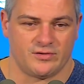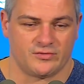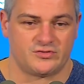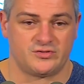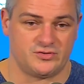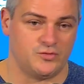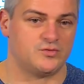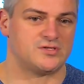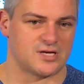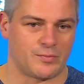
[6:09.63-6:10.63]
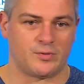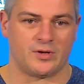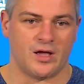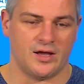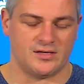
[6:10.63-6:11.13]
you know, two separate
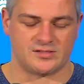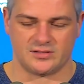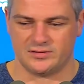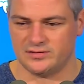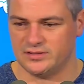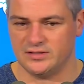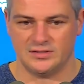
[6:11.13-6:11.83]
lines and